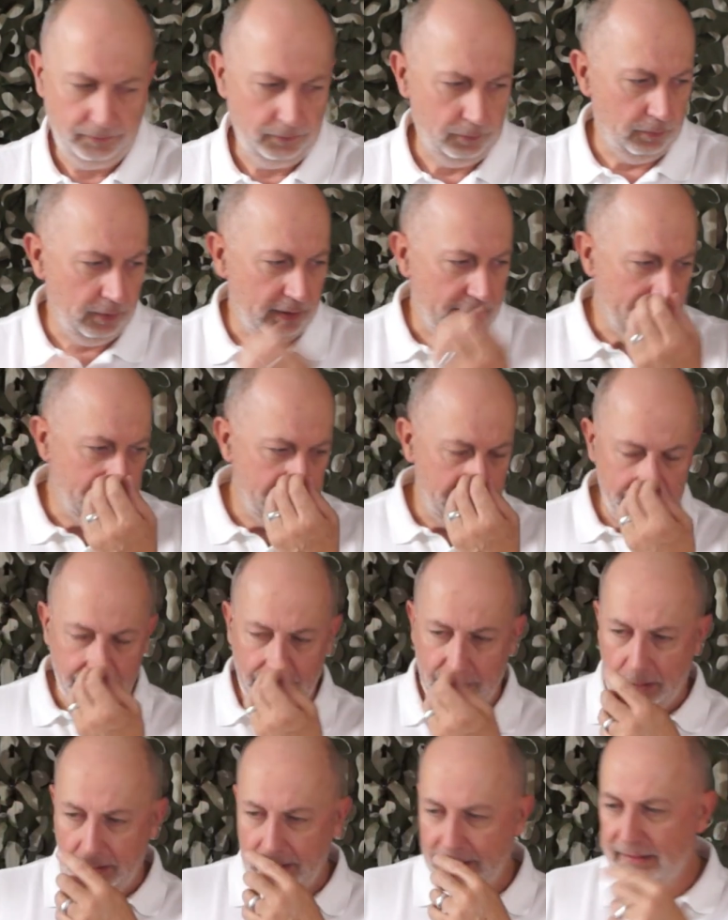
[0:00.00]
what else have we
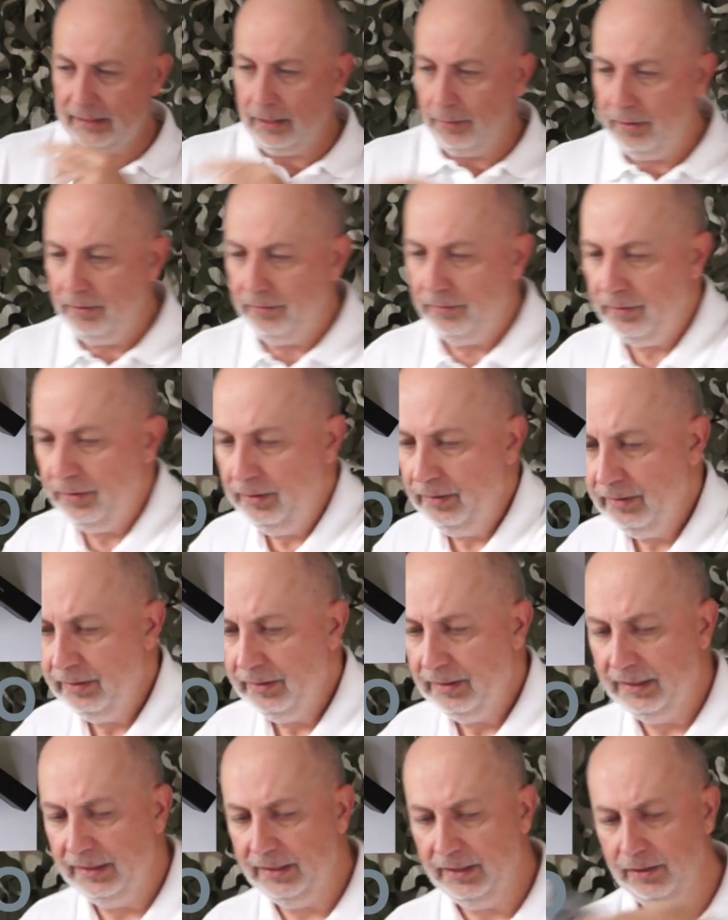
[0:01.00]
got? Let's go over
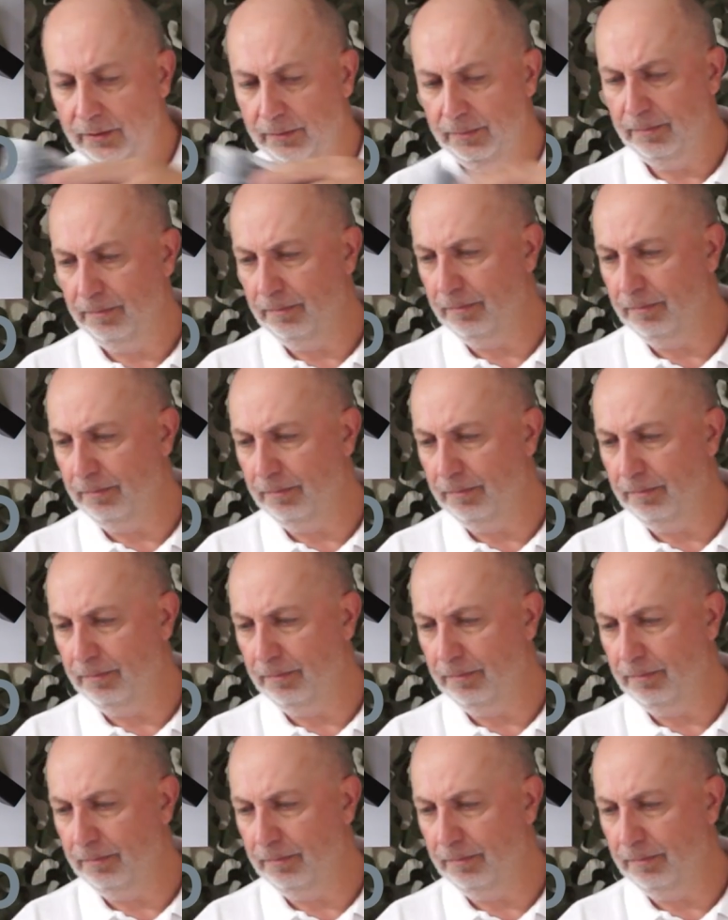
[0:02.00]
this little